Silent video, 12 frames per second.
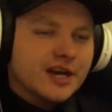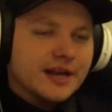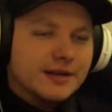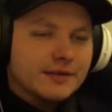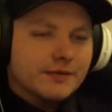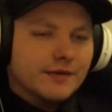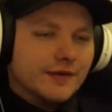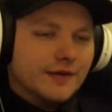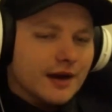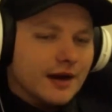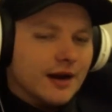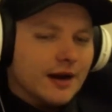chat with
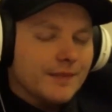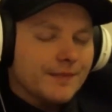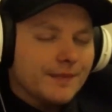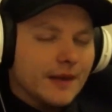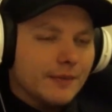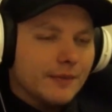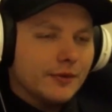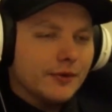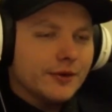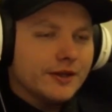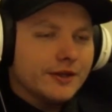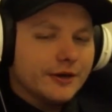
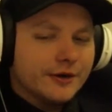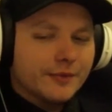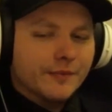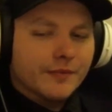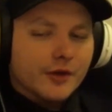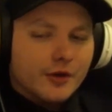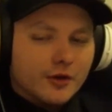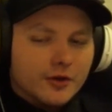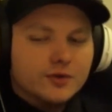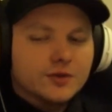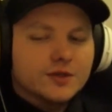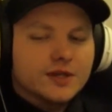employee there,
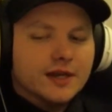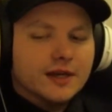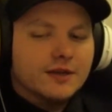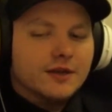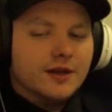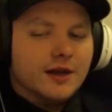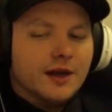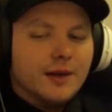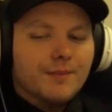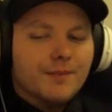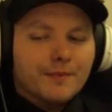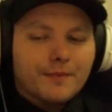who said
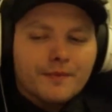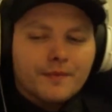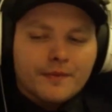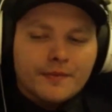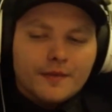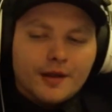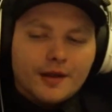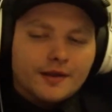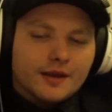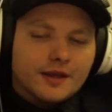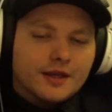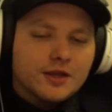
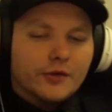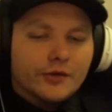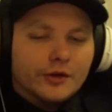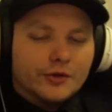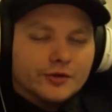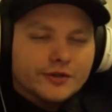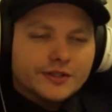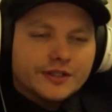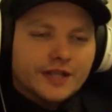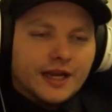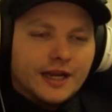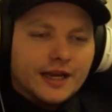that he don't
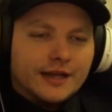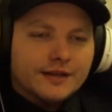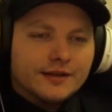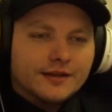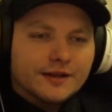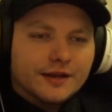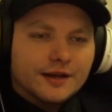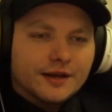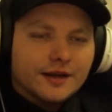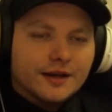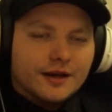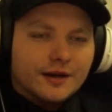understand
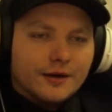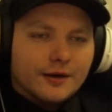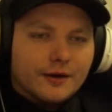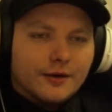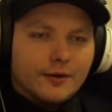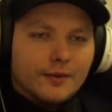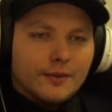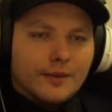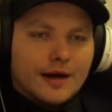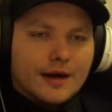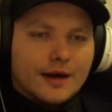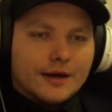
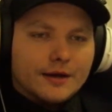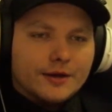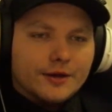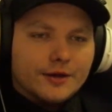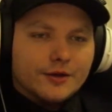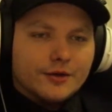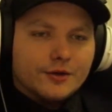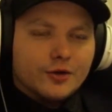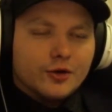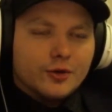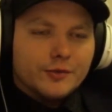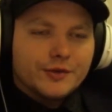why
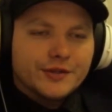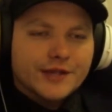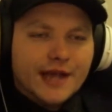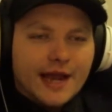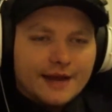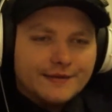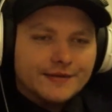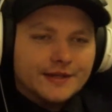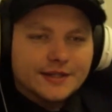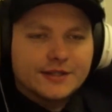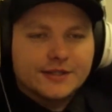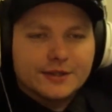humans have
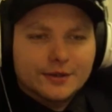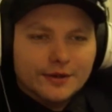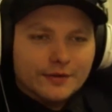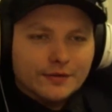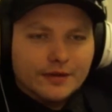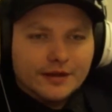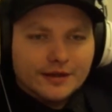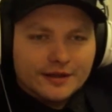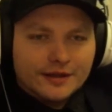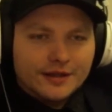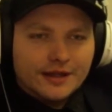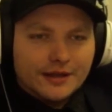this, you know, like
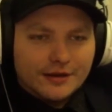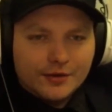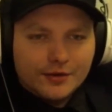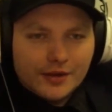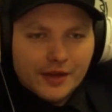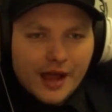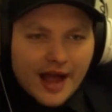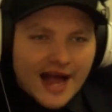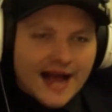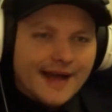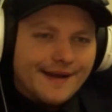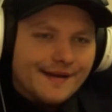the need to get
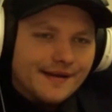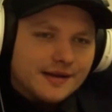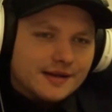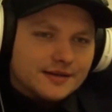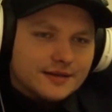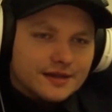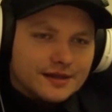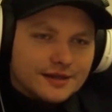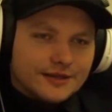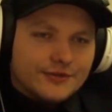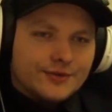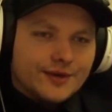high, the
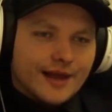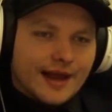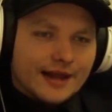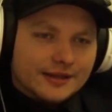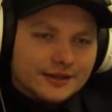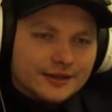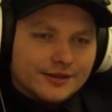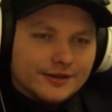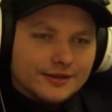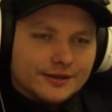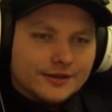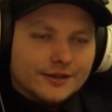need to drink
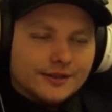alcohol,